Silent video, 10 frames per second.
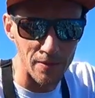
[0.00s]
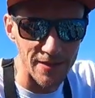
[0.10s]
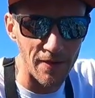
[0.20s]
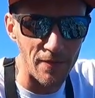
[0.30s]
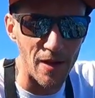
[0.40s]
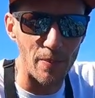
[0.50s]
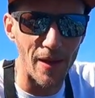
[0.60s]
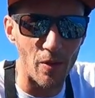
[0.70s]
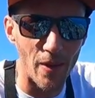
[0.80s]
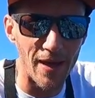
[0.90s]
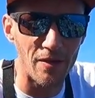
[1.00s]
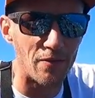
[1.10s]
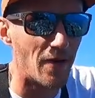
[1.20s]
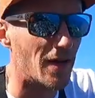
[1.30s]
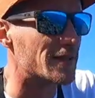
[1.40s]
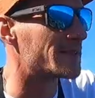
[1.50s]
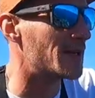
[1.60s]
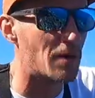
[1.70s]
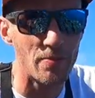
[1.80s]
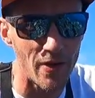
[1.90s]
there was definitely a bit of weight at first.
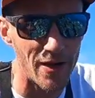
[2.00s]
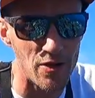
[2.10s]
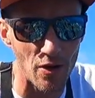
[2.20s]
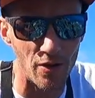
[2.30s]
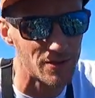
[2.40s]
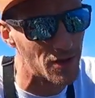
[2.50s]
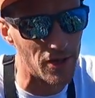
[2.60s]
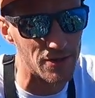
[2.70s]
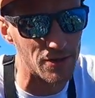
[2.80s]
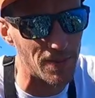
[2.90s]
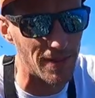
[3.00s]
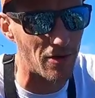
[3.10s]
Pretty sure it could have just